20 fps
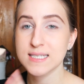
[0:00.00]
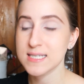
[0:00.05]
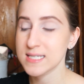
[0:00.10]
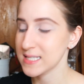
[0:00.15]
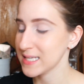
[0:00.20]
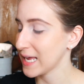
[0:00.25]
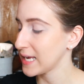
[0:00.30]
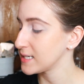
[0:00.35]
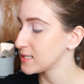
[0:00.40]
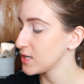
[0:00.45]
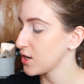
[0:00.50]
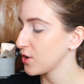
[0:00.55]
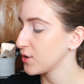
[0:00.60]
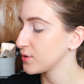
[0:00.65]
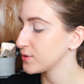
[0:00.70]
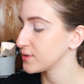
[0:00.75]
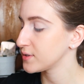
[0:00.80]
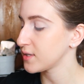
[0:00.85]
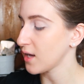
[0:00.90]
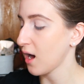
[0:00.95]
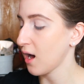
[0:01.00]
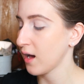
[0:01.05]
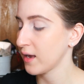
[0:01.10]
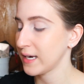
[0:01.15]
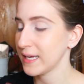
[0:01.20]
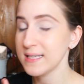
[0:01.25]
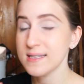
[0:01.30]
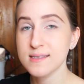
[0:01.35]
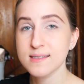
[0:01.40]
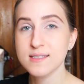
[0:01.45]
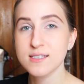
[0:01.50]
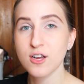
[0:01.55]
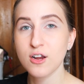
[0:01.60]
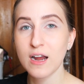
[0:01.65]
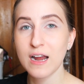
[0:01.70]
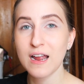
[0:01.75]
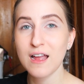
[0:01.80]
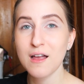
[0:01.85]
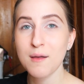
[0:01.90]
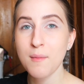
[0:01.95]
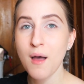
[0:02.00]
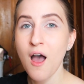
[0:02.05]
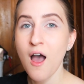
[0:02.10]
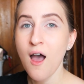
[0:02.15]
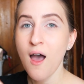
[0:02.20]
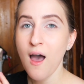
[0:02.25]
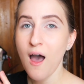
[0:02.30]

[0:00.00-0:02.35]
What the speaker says: skin tones on Instagram.